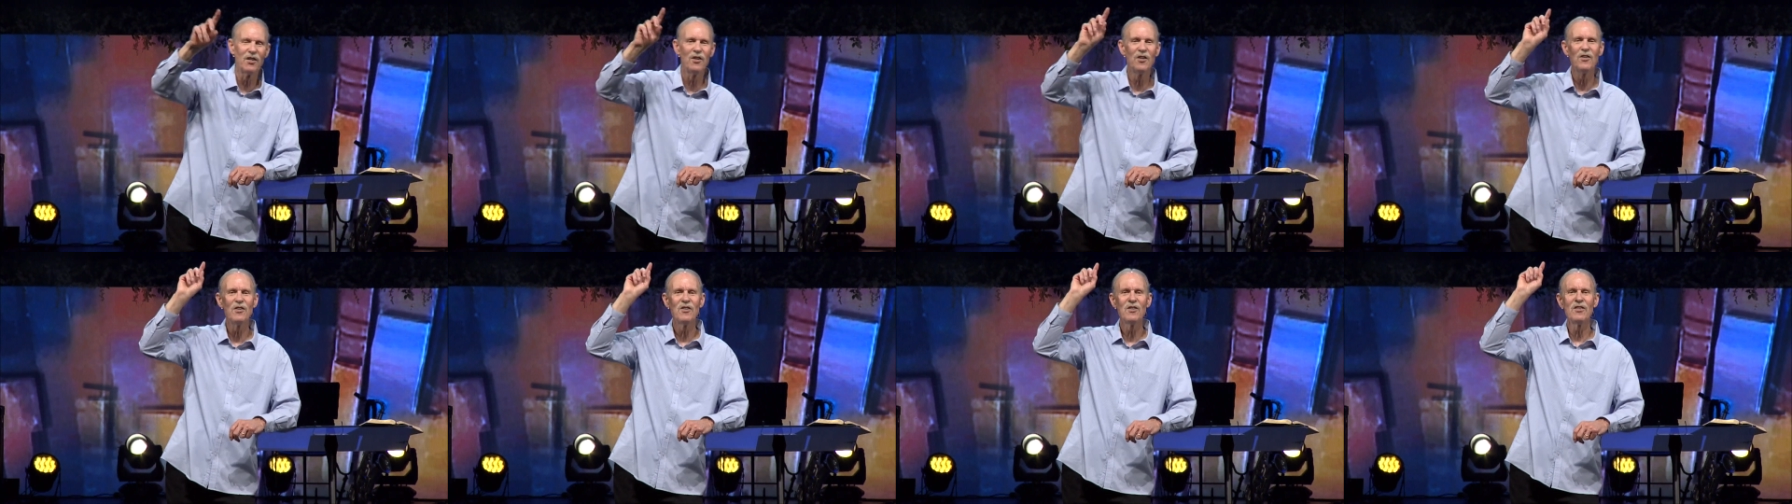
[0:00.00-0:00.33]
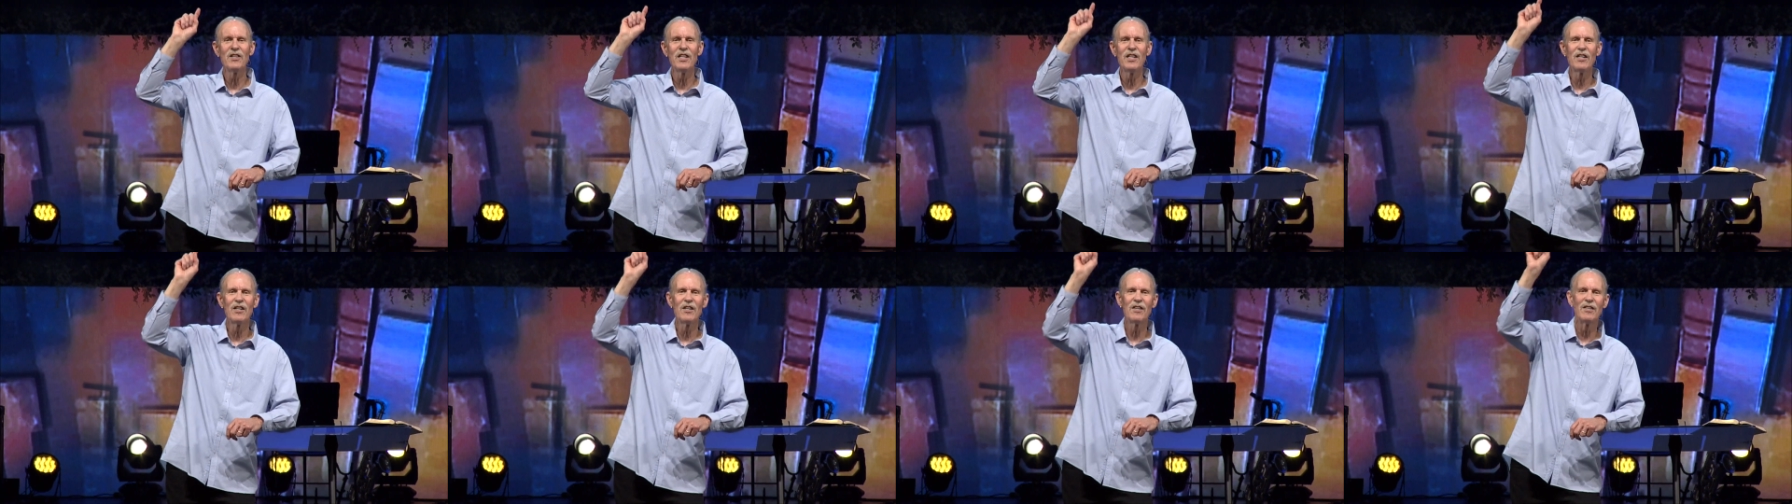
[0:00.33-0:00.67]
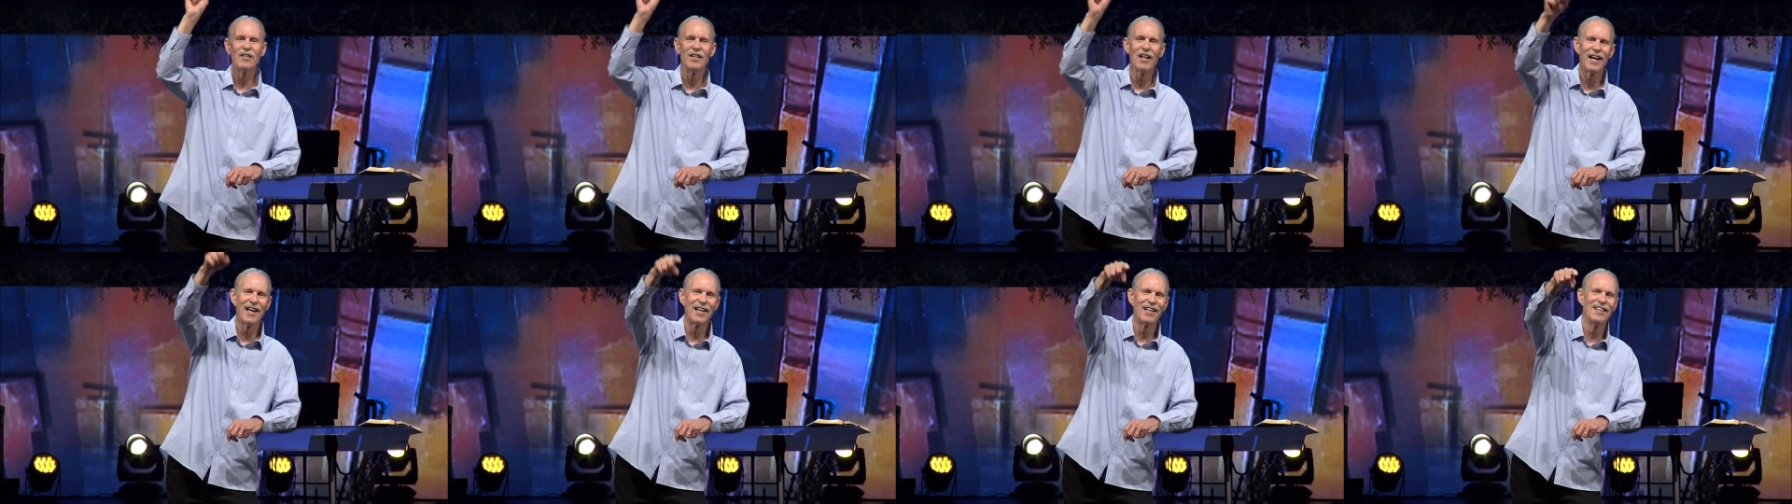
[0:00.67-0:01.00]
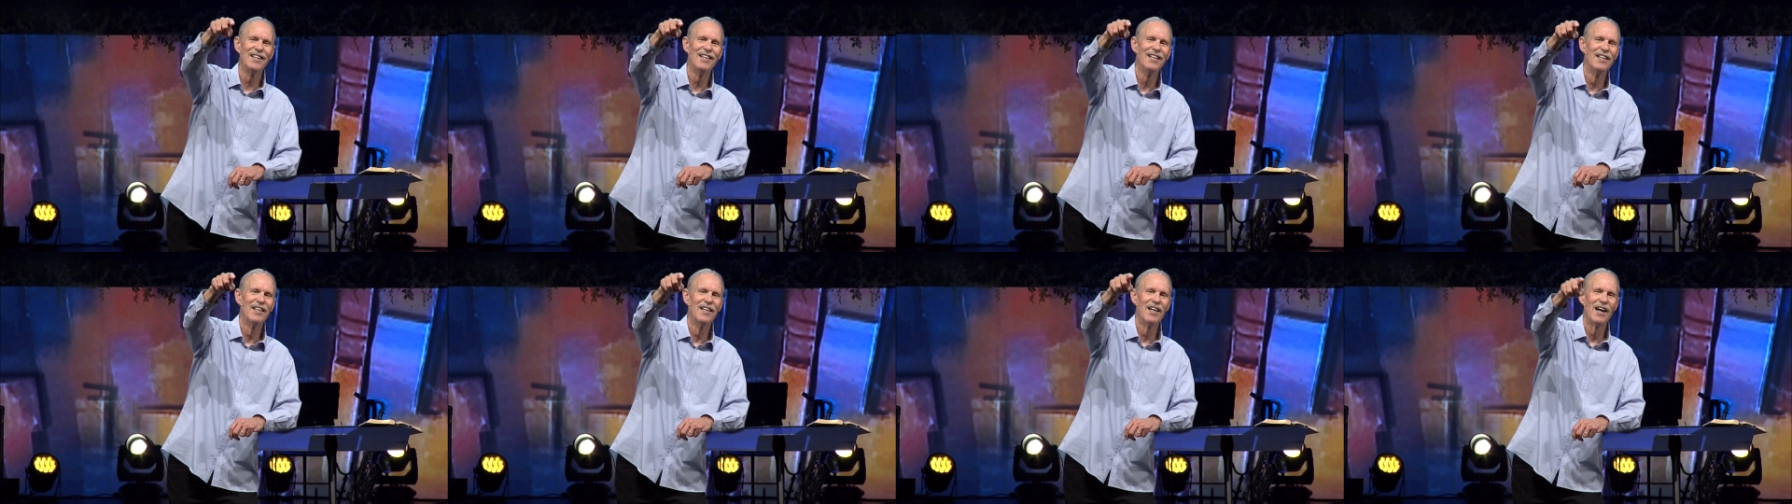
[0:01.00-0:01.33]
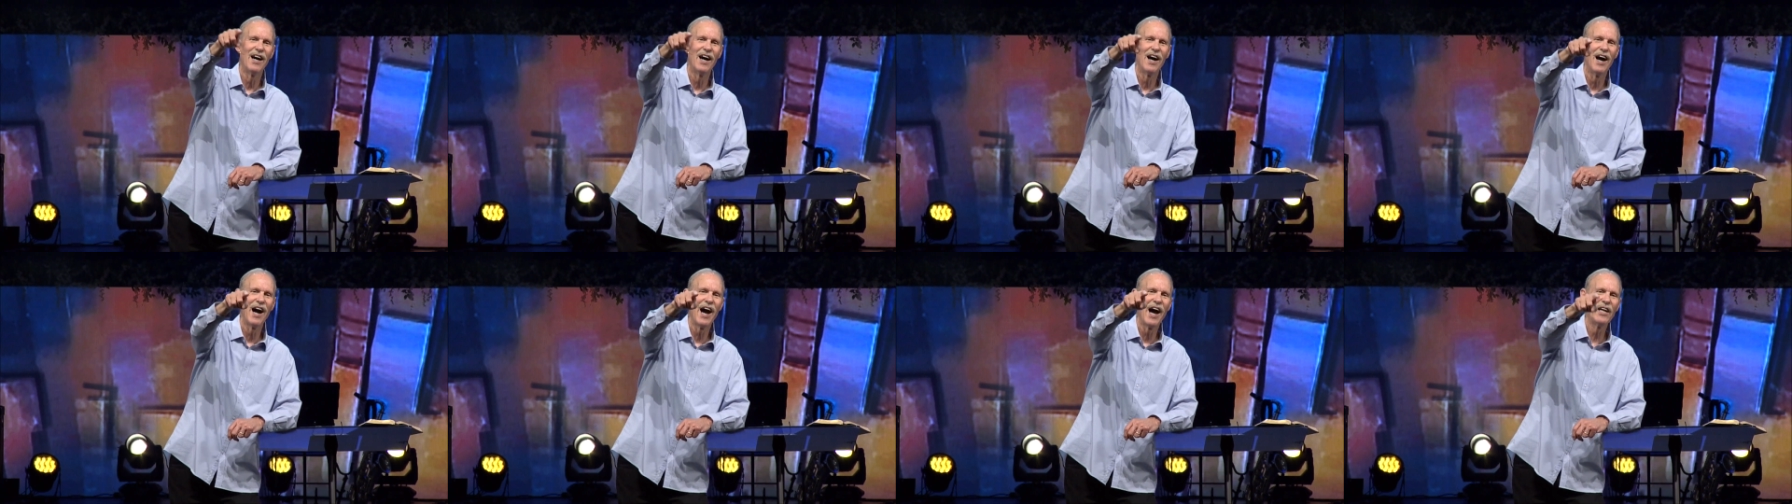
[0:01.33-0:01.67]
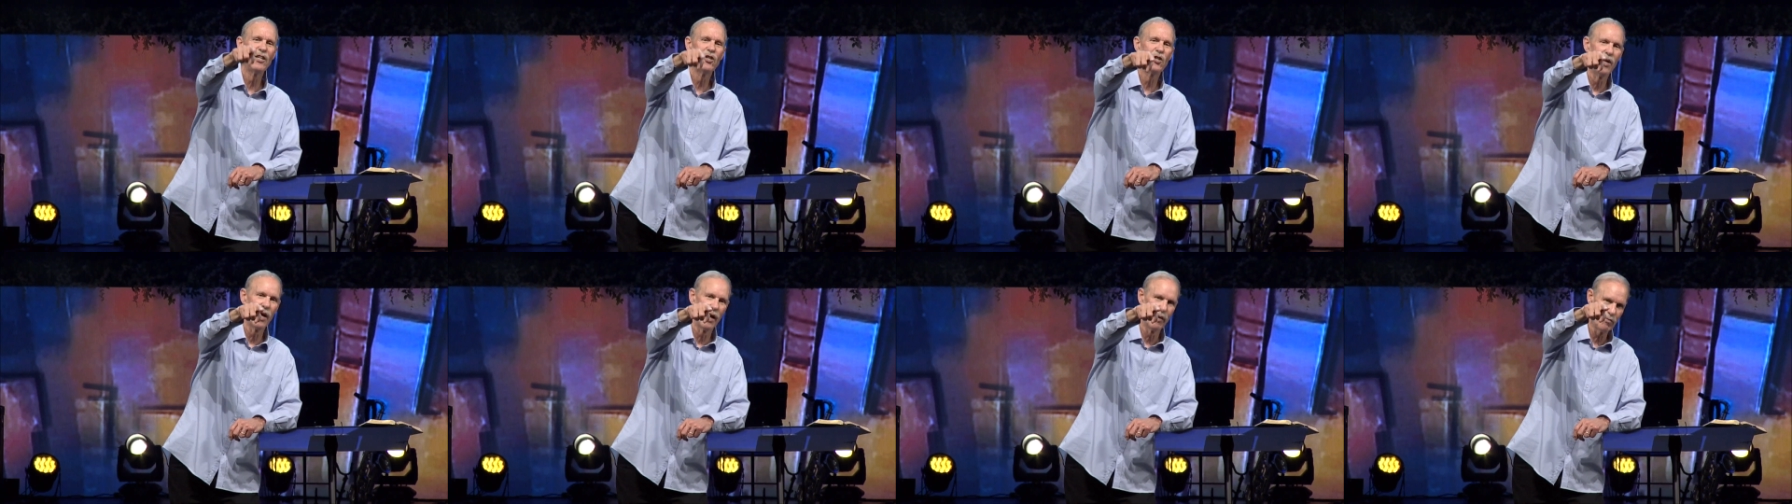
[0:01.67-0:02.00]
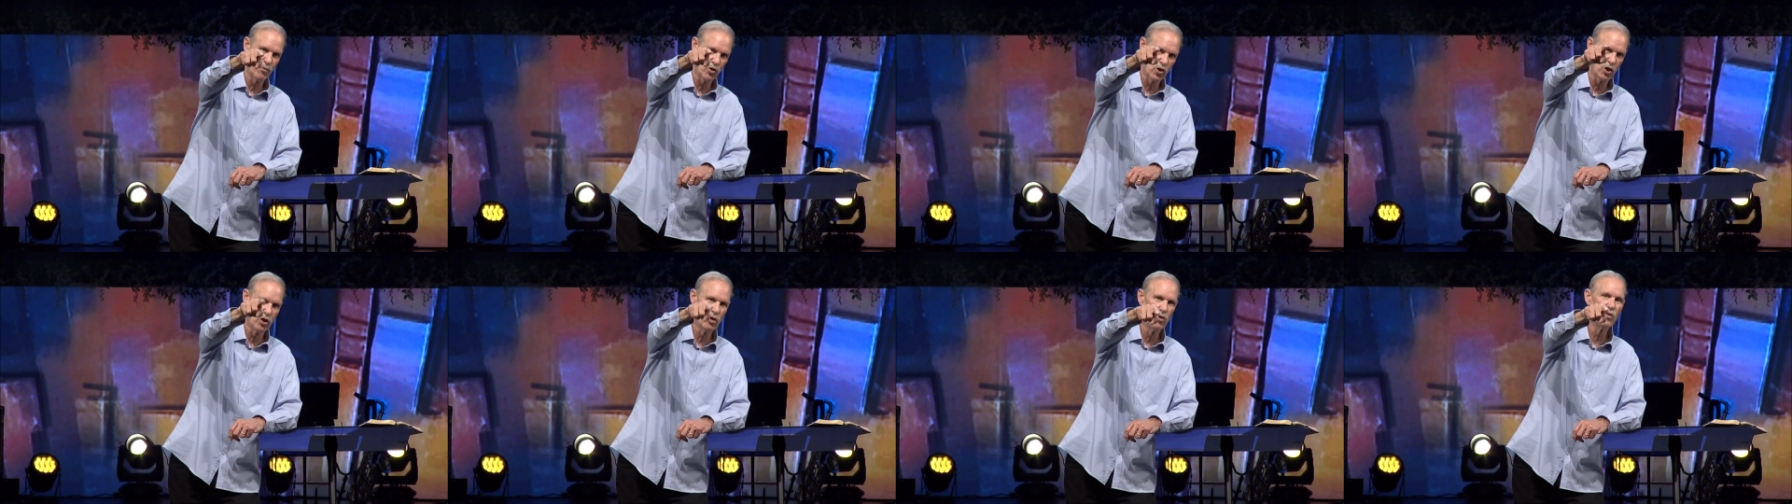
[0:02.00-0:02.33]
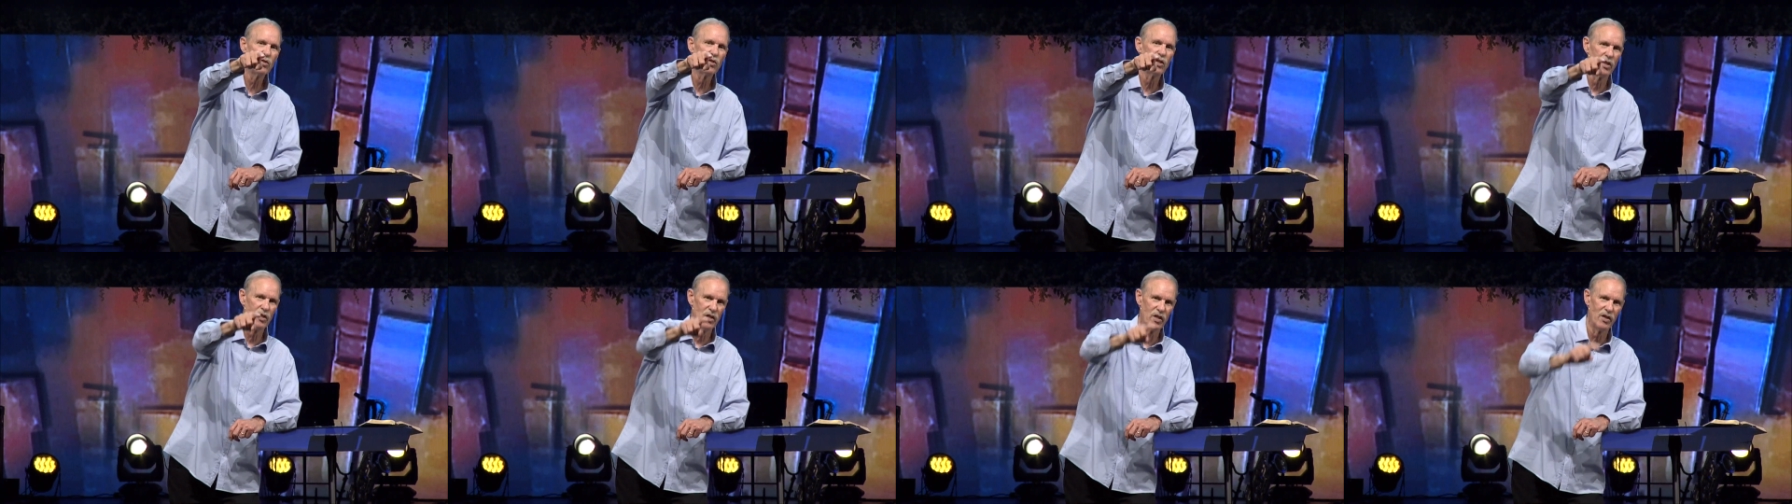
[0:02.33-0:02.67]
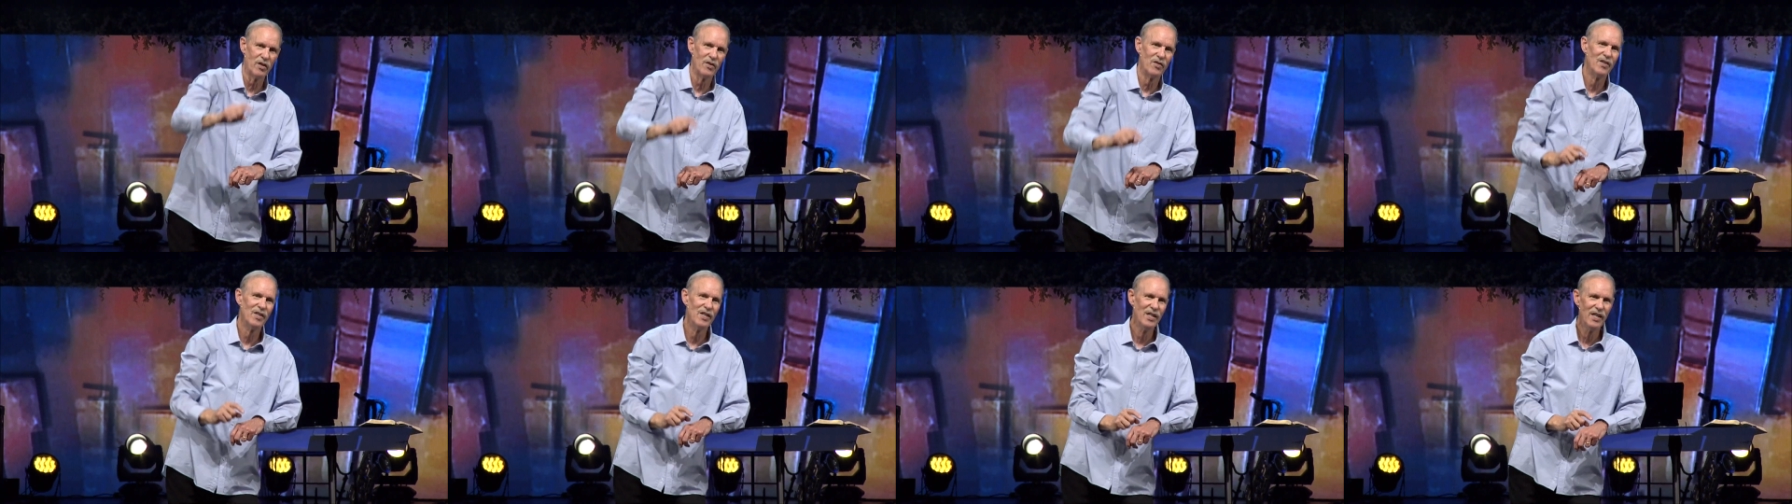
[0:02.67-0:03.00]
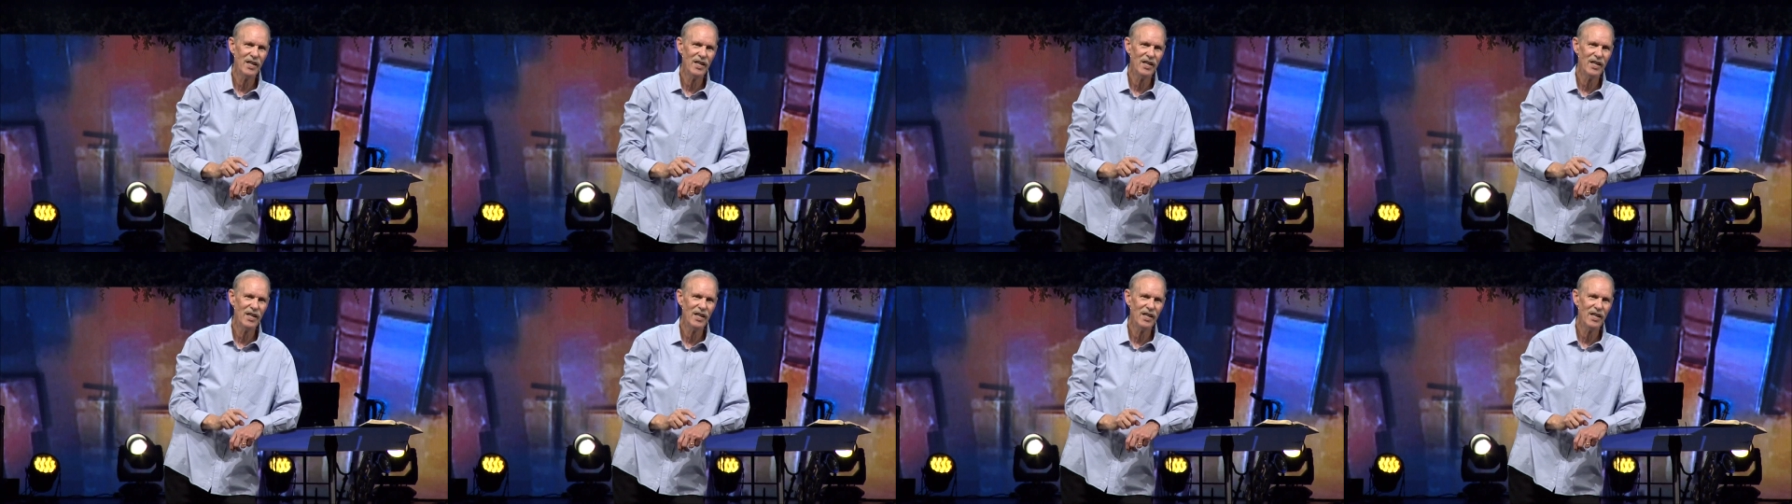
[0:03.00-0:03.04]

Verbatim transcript: you that are like, I, I'm choosing you